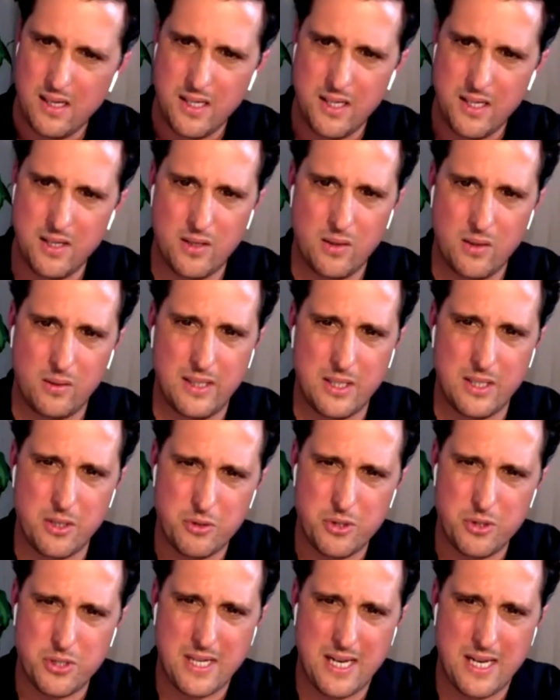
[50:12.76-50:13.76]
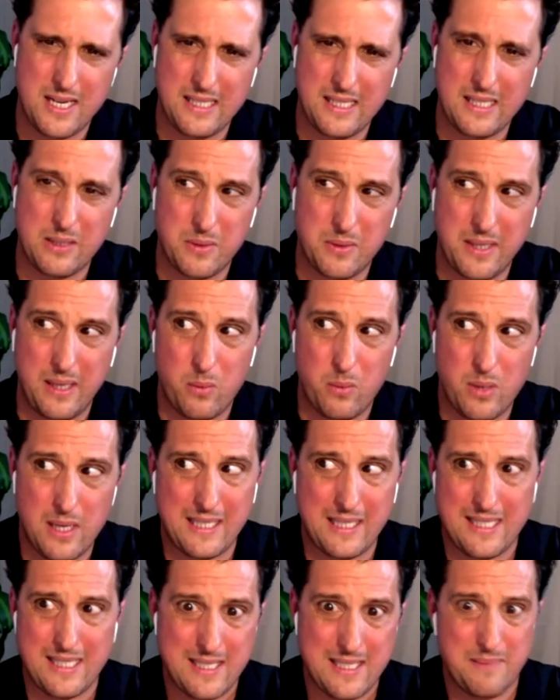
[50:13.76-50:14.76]
you know, that you're just kind of like, okay, well, I
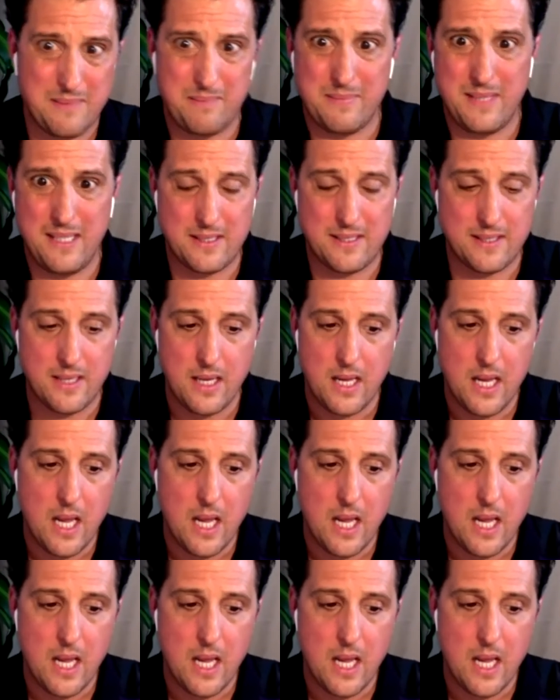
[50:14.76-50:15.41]
guess I'm this.